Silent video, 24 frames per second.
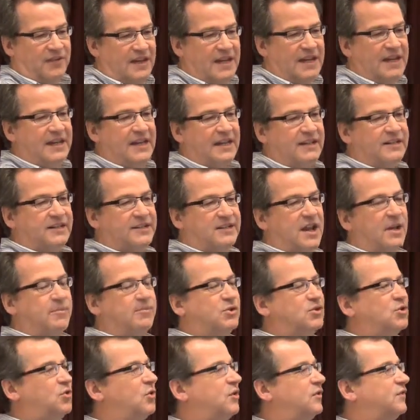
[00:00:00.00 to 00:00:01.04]
needing some
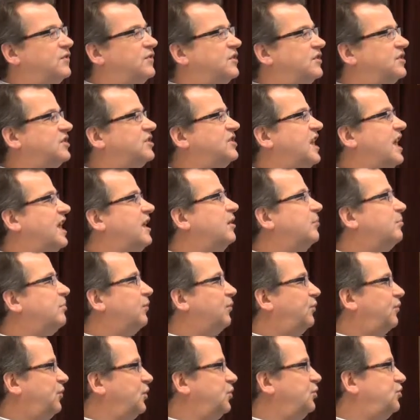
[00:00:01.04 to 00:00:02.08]
sort of
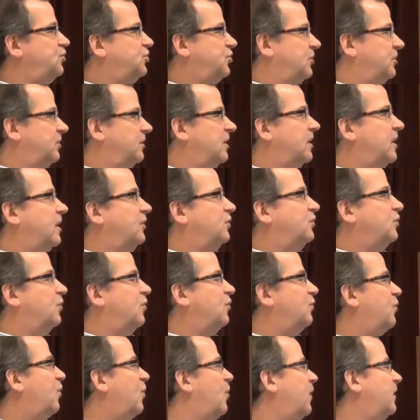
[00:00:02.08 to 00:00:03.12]
sustainable future to
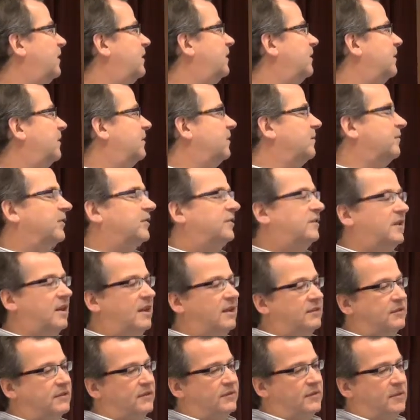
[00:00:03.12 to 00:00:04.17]
avoid the
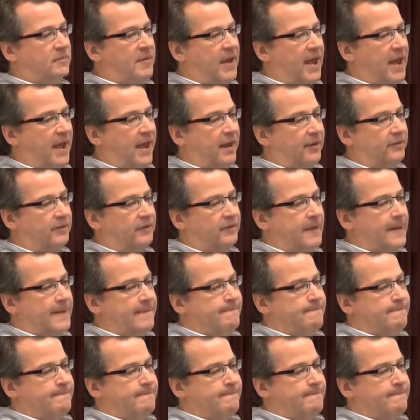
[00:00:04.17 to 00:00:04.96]
mistakes of the past.